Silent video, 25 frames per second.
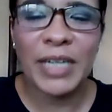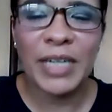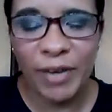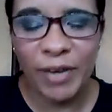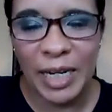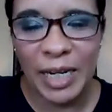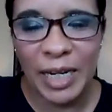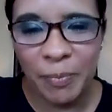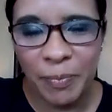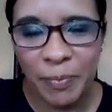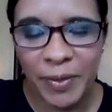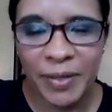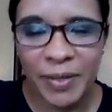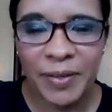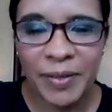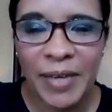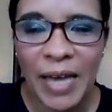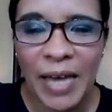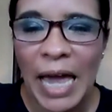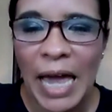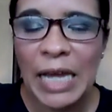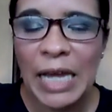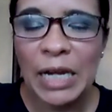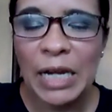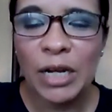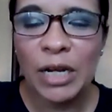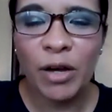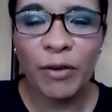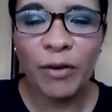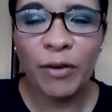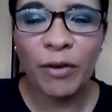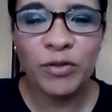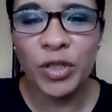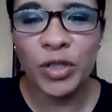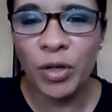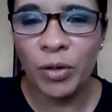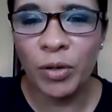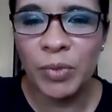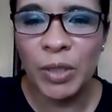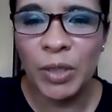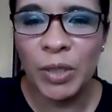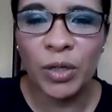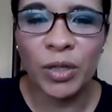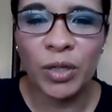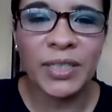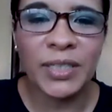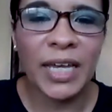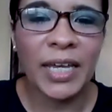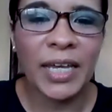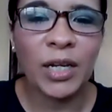Felipe, I love your job
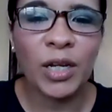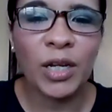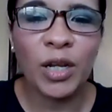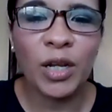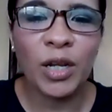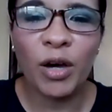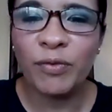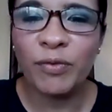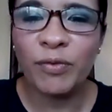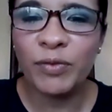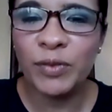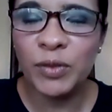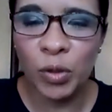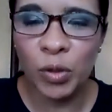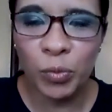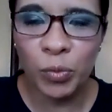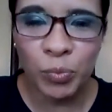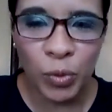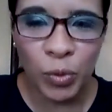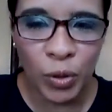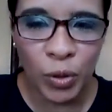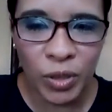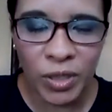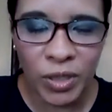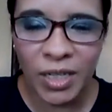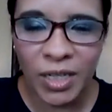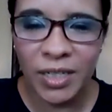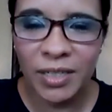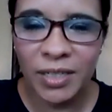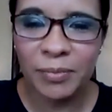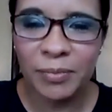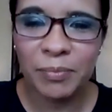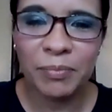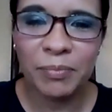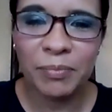because I love your book